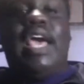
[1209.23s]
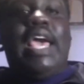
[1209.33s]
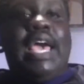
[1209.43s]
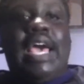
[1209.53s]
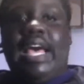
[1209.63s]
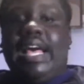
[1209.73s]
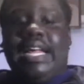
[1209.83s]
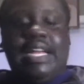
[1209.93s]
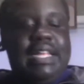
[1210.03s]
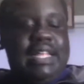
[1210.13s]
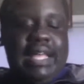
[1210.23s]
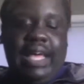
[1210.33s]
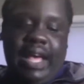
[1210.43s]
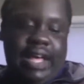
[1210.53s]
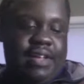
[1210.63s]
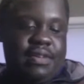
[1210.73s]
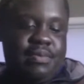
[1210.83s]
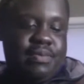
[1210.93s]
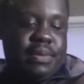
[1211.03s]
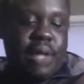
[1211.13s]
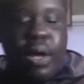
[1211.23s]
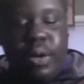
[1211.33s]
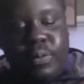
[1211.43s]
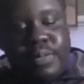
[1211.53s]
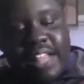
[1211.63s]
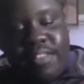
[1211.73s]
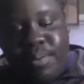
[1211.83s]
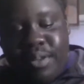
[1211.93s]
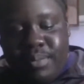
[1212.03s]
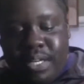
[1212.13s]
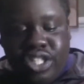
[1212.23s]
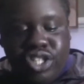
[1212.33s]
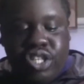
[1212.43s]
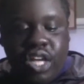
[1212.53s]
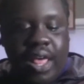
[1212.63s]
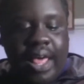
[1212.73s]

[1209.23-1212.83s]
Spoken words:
And yeah, so that's pretty much